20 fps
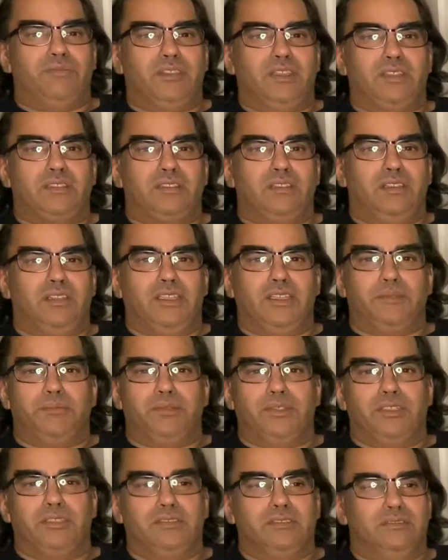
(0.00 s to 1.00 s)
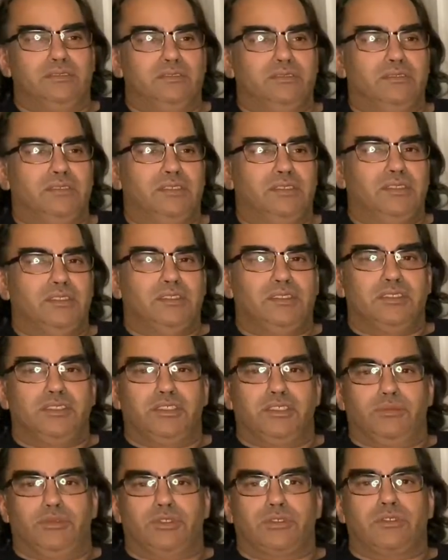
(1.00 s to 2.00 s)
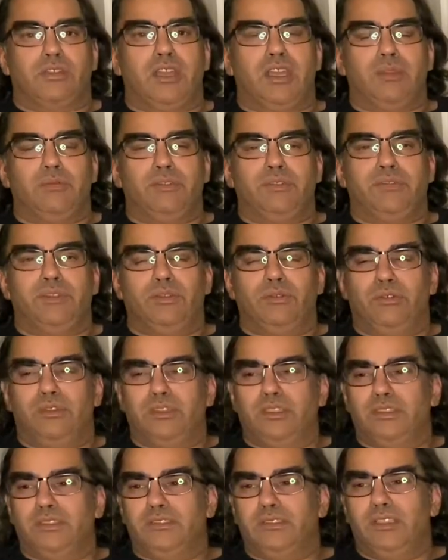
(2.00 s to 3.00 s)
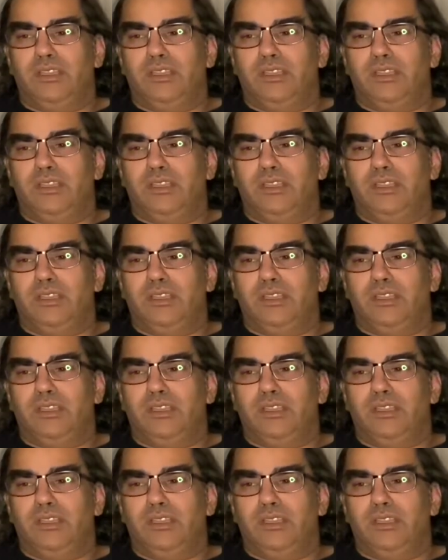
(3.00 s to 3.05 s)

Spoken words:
hit the like button, subscribe if you want.